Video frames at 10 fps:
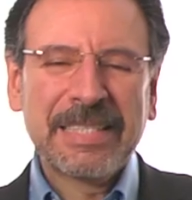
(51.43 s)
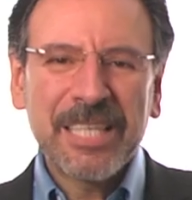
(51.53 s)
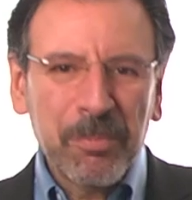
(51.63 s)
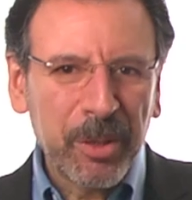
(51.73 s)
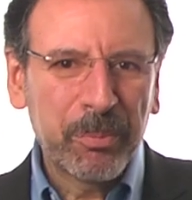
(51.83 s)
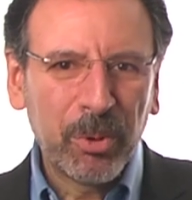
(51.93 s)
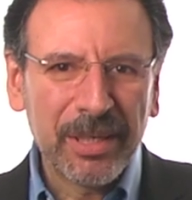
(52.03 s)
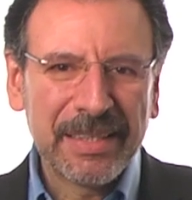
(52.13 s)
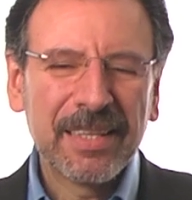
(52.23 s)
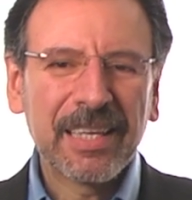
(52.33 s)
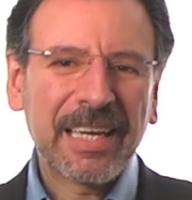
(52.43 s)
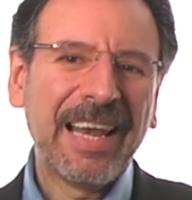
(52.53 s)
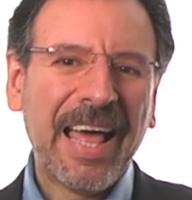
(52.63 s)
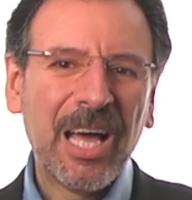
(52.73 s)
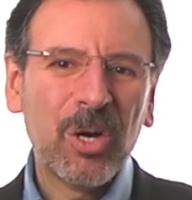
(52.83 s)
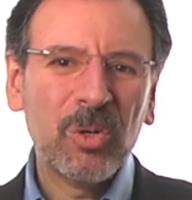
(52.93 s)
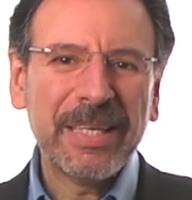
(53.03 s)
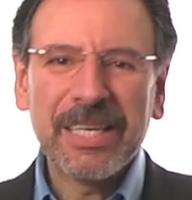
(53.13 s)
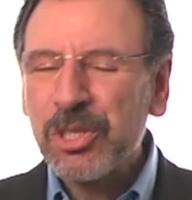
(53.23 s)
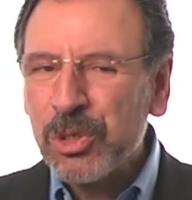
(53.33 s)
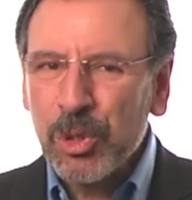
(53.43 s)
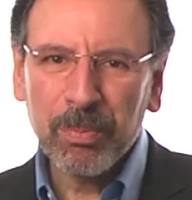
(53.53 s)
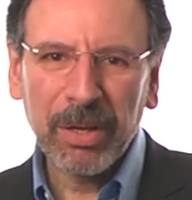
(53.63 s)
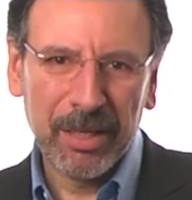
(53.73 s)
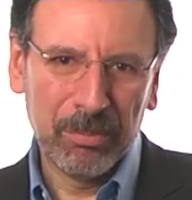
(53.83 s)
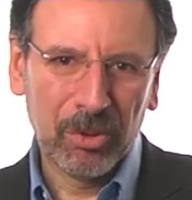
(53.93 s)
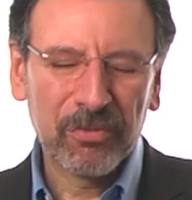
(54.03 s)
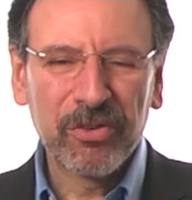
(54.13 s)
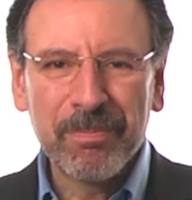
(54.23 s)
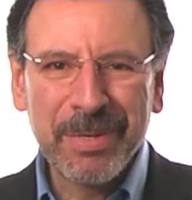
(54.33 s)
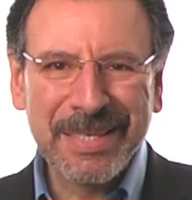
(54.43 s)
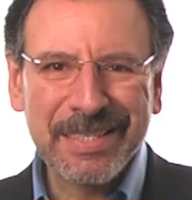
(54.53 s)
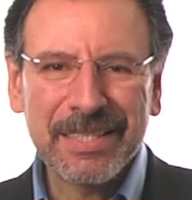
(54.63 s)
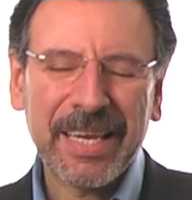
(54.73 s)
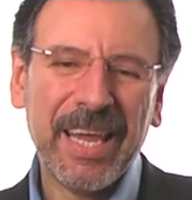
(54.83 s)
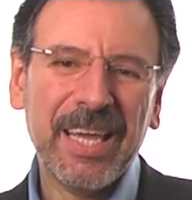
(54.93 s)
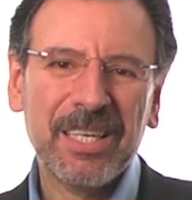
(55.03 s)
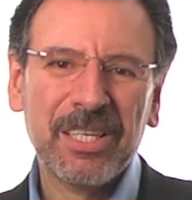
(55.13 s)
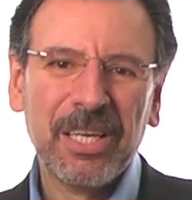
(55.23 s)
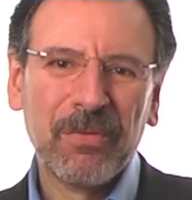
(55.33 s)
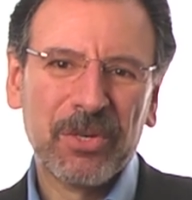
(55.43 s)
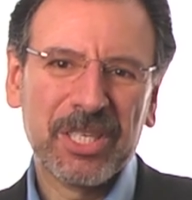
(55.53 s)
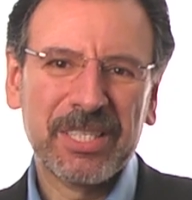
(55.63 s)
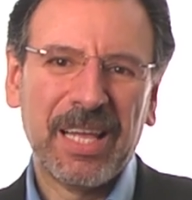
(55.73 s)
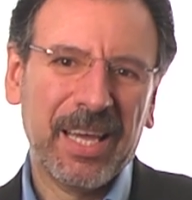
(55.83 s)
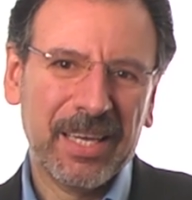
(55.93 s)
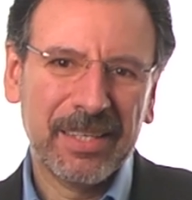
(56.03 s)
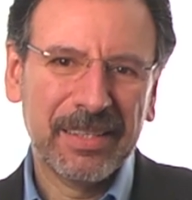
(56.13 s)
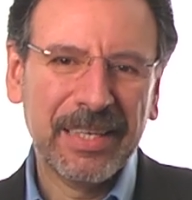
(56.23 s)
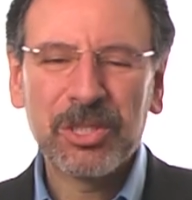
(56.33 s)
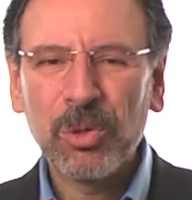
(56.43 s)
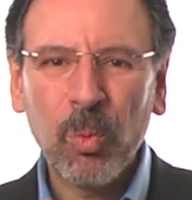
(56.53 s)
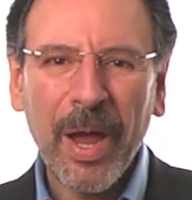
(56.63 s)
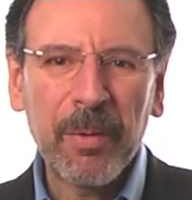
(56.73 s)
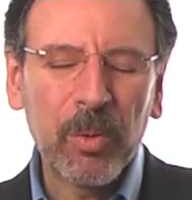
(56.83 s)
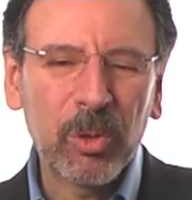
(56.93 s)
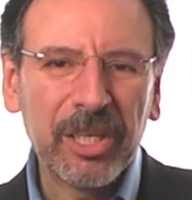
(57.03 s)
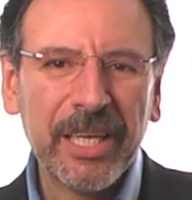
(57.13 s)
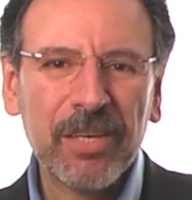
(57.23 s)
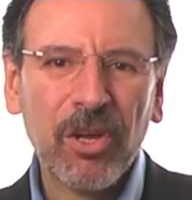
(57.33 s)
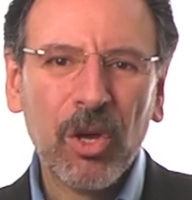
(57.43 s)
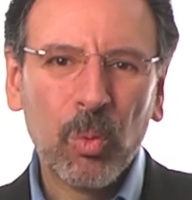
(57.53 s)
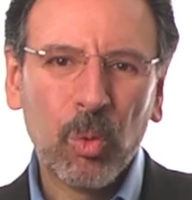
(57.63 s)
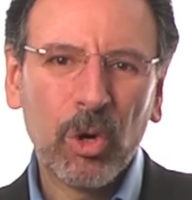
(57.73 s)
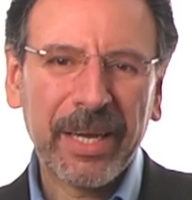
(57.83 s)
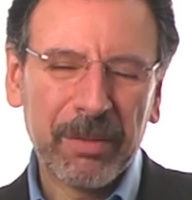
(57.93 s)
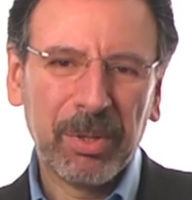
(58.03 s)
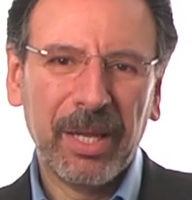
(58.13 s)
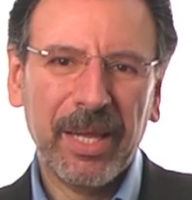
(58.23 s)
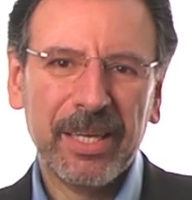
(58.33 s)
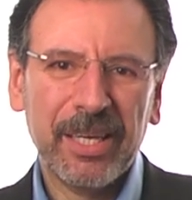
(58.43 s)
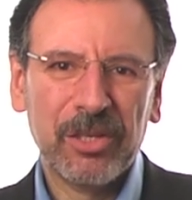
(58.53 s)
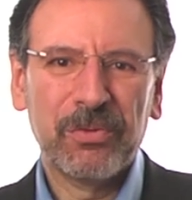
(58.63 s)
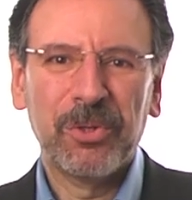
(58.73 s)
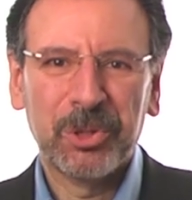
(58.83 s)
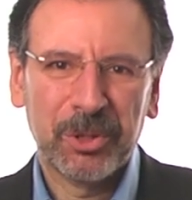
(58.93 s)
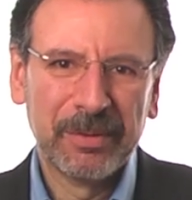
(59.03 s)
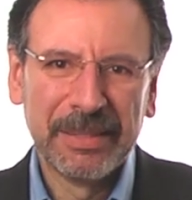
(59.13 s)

Simply put, the cloud is the new playbook for business and for society. It's the way we will live, work, and play in the future.